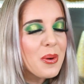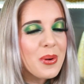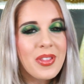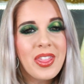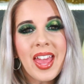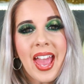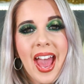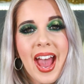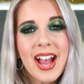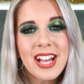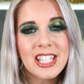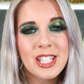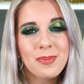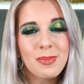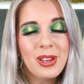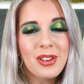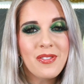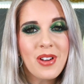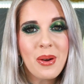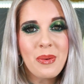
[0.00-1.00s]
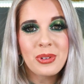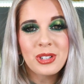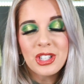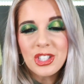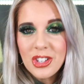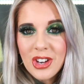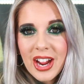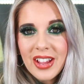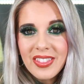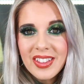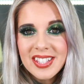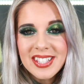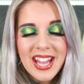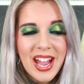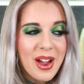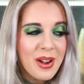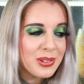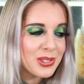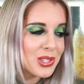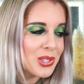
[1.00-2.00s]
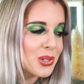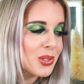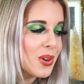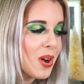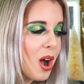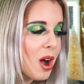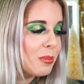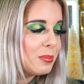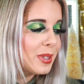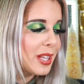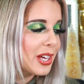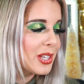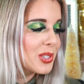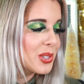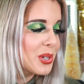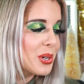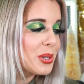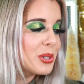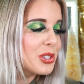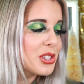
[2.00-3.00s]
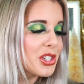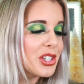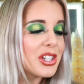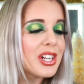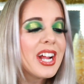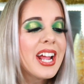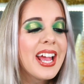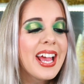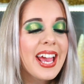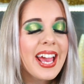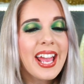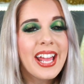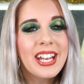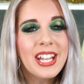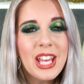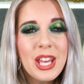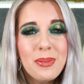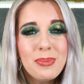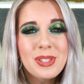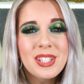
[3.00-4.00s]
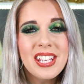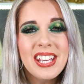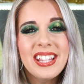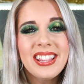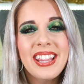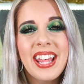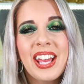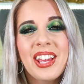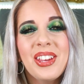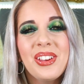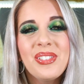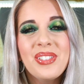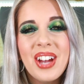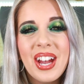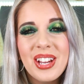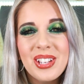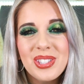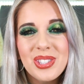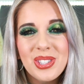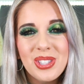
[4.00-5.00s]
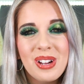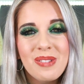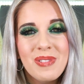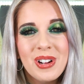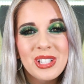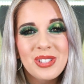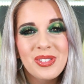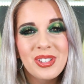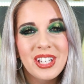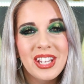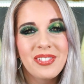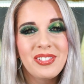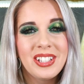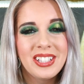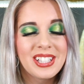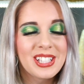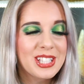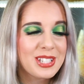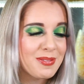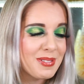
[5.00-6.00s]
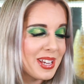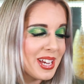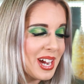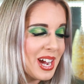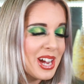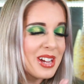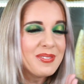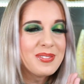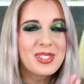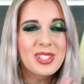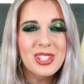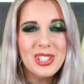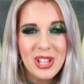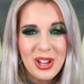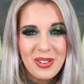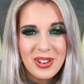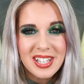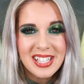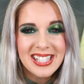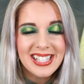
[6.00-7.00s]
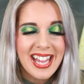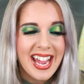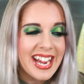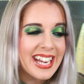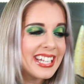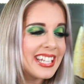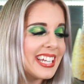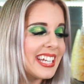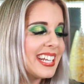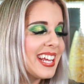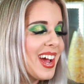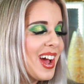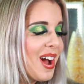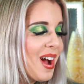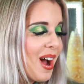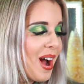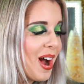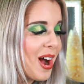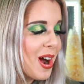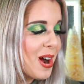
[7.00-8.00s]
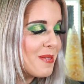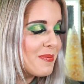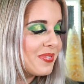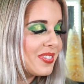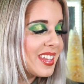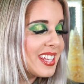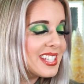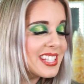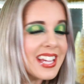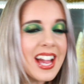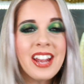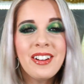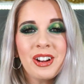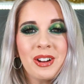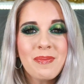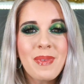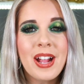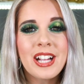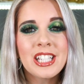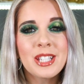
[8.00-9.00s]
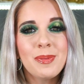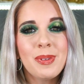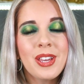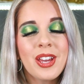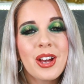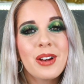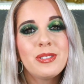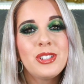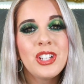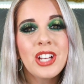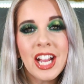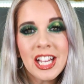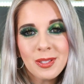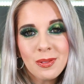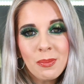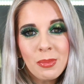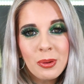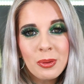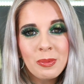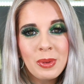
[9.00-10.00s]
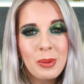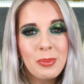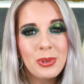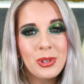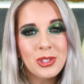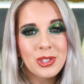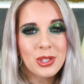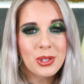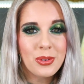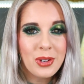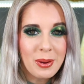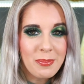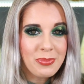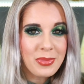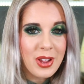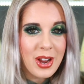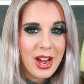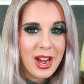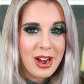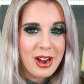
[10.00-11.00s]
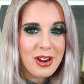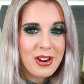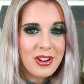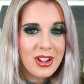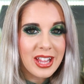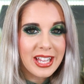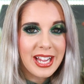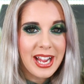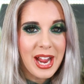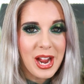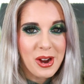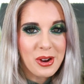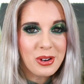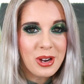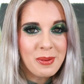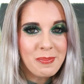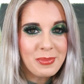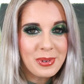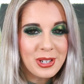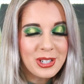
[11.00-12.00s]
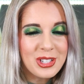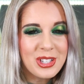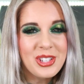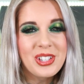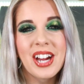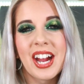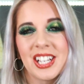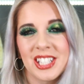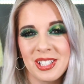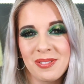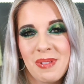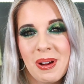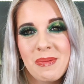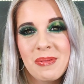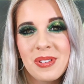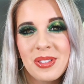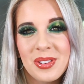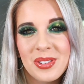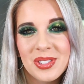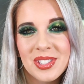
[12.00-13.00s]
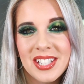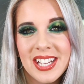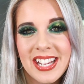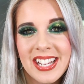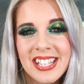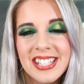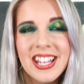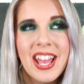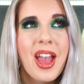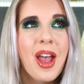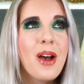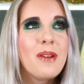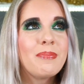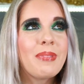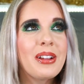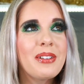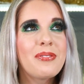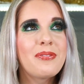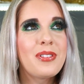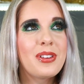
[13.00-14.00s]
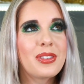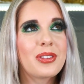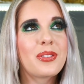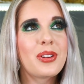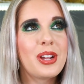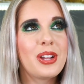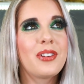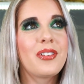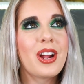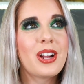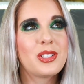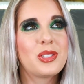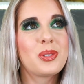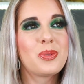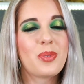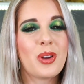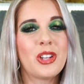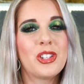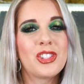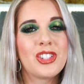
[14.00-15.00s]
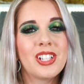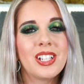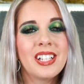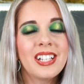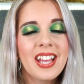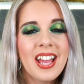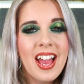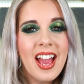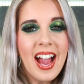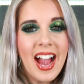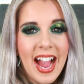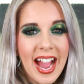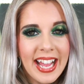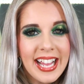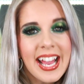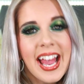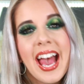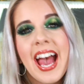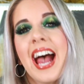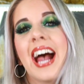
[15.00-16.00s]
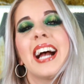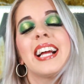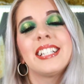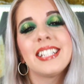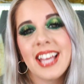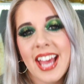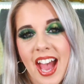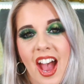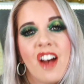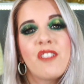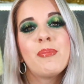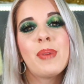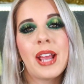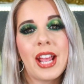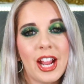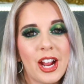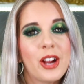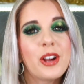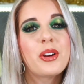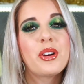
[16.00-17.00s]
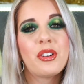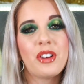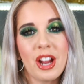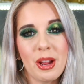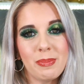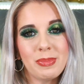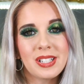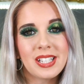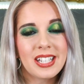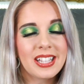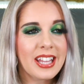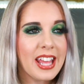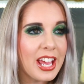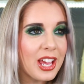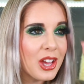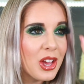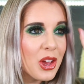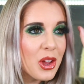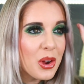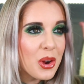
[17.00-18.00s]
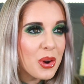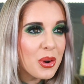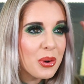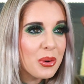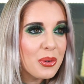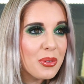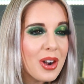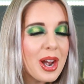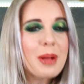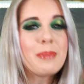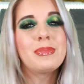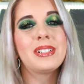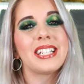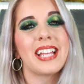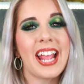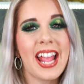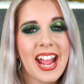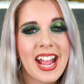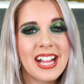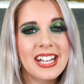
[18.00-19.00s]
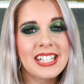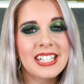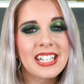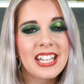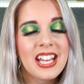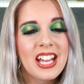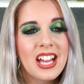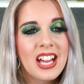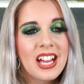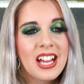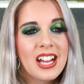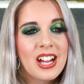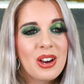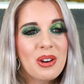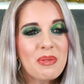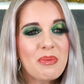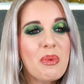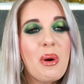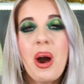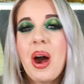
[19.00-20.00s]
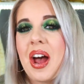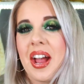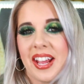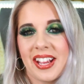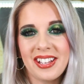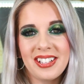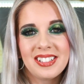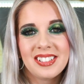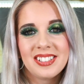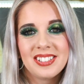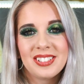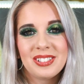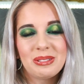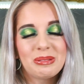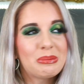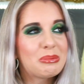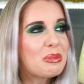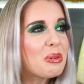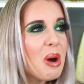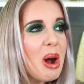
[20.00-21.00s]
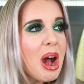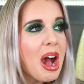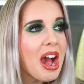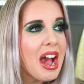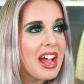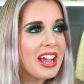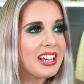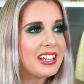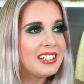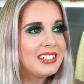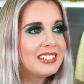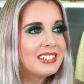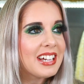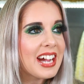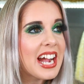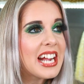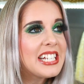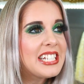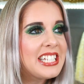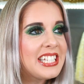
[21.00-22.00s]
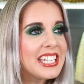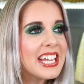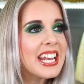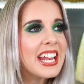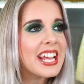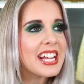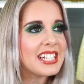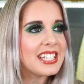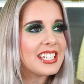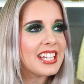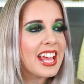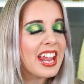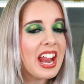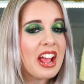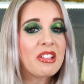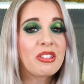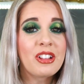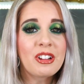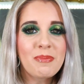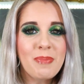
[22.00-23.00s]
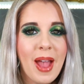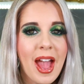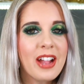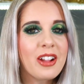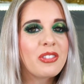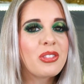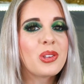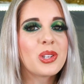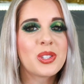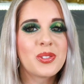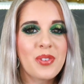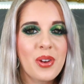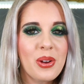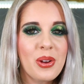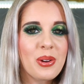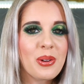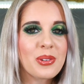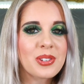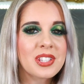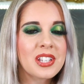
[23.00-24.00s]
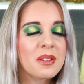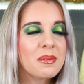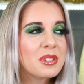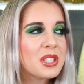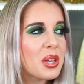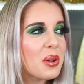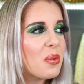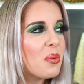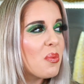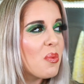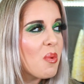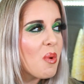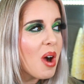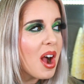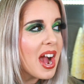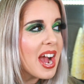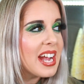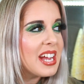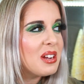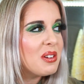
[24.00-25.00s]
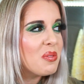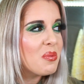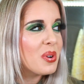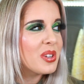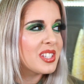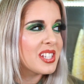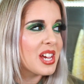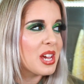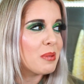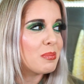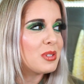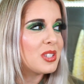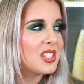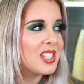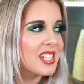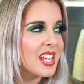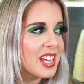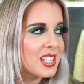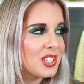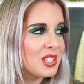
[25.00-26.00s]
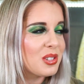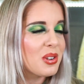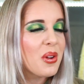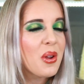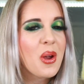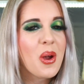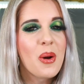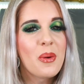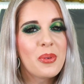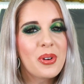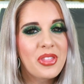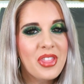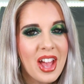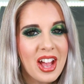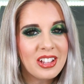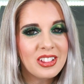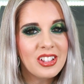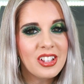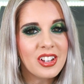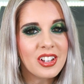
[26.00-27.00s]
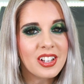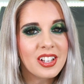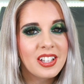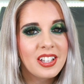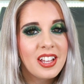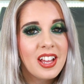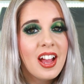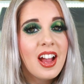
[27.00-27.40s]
when they asked me if I wanted to try this out. So Complex Culture and Ipsy, thank you guys so much for gifting this to me. I'm so excited. This kind of reminds me of, do you guys remember when people used to crimp their hair, like a hair crimper? Do you guys remember those days? My 5th grade graduation, I had to have my hair crimped, like crimped. And why? I did it, and I look back at those photos and I was like, why was I obsessed with that look?